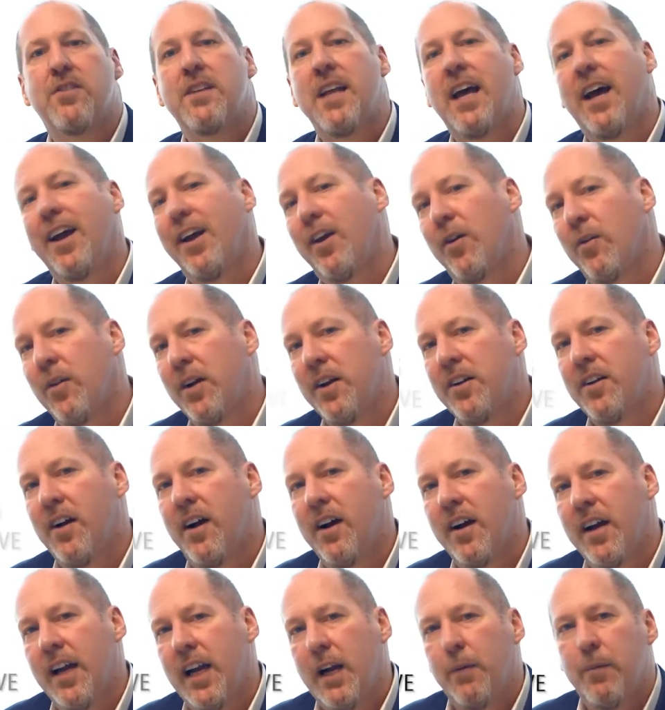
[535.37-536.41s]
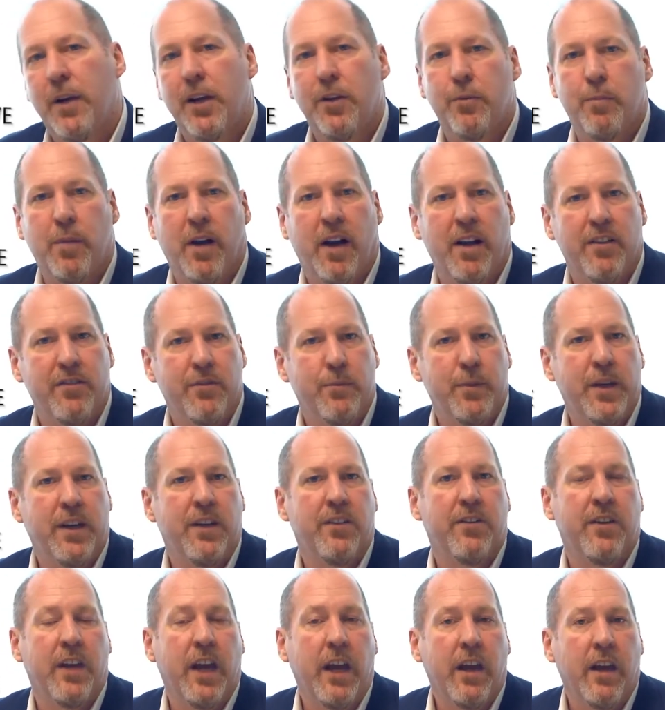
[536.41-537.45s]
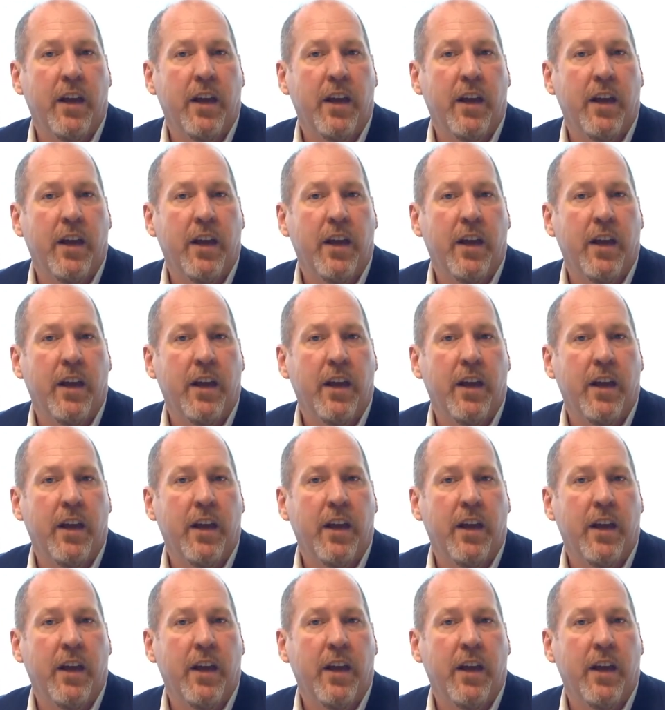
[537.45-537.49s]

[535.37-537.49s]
now you're only talking to everybody's positive because